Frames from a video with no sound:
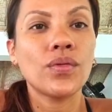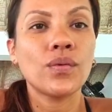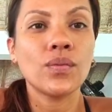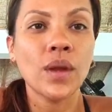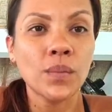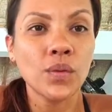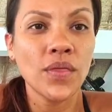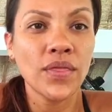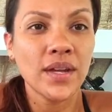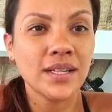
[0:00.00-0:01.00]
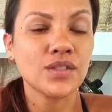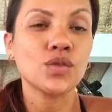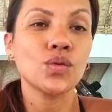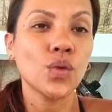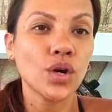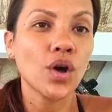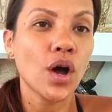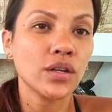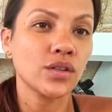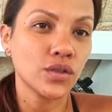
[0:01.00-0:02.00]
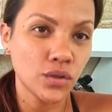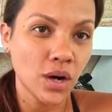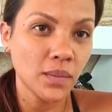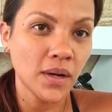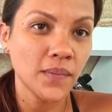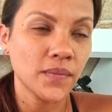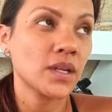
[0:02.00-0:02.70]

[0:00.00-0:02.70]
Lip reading: the number one thing is to work on your trauma.